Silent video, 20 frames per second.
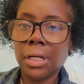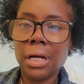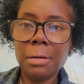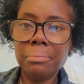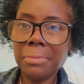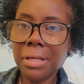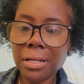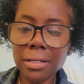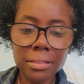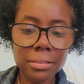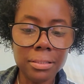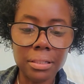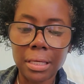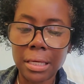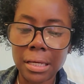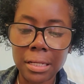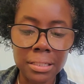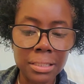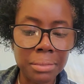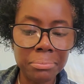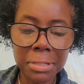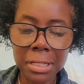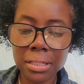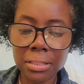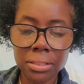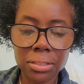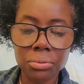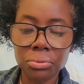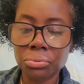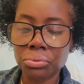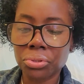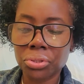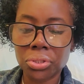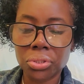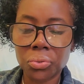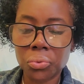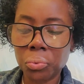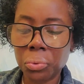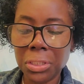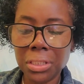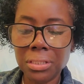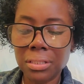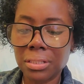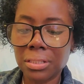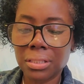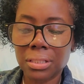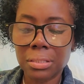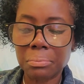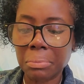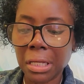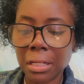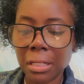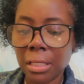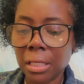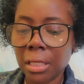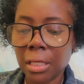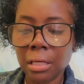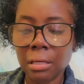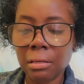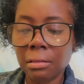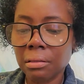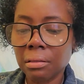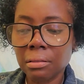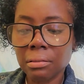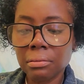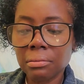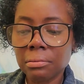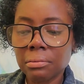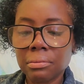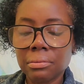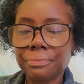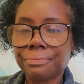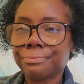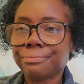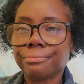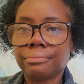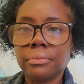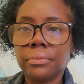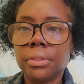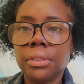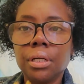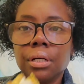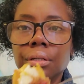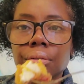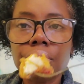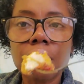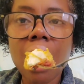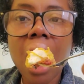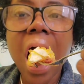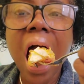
I'm not into candles. I'm not into those sweet smelling. No.